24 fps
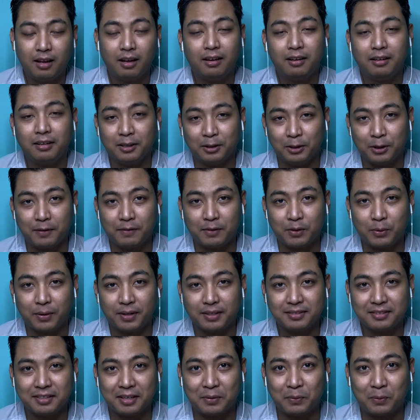Hello
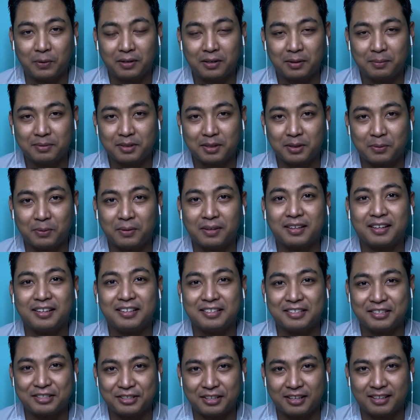everyone and welcome to the What
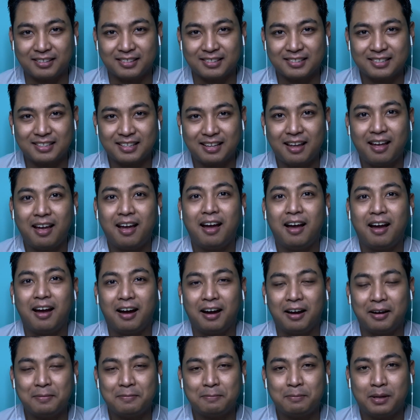Kinda channels.
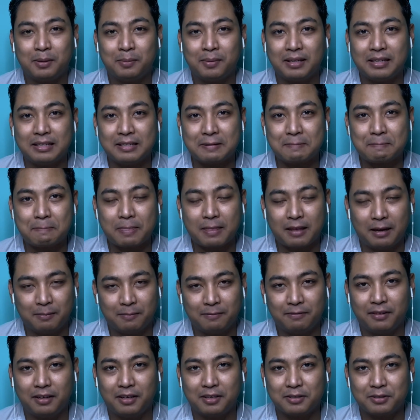I'm Amali. I'm
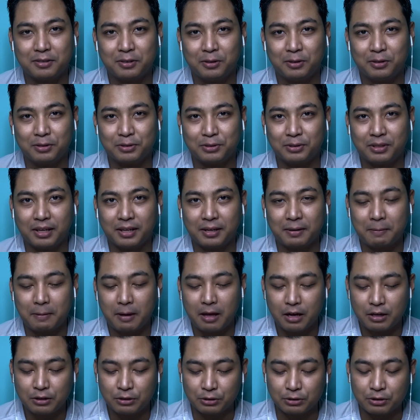flying solo today.
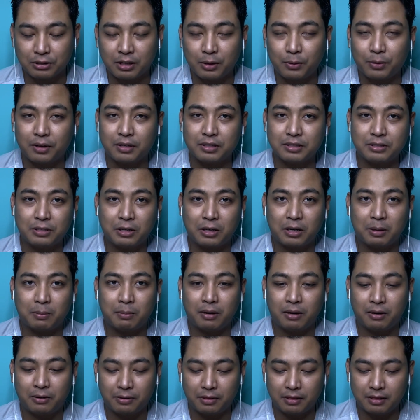So today we're going to talk
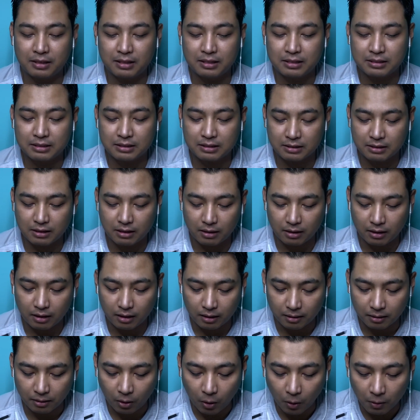about this
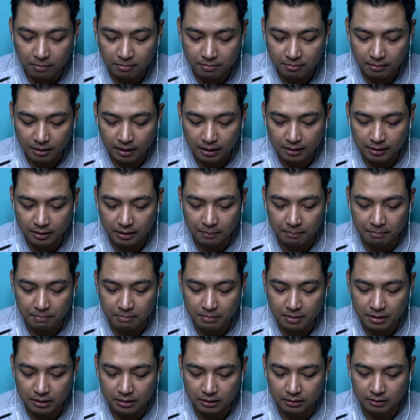homemade
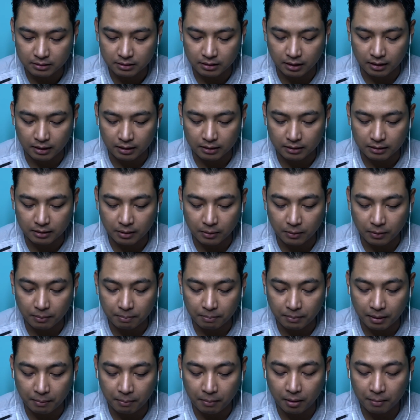meal that
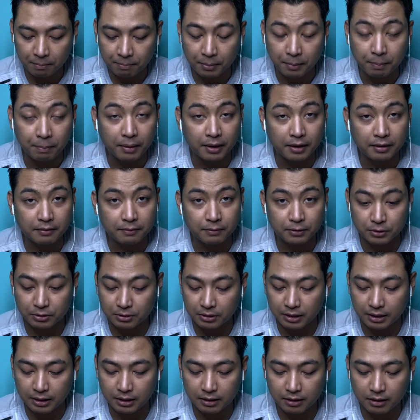my mom prepared for
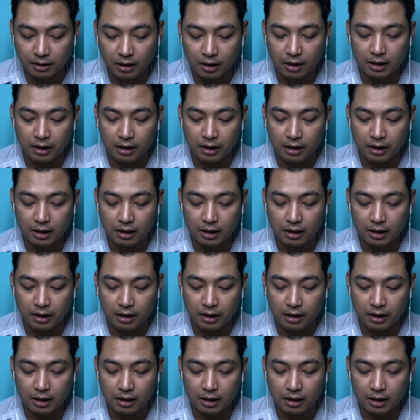today.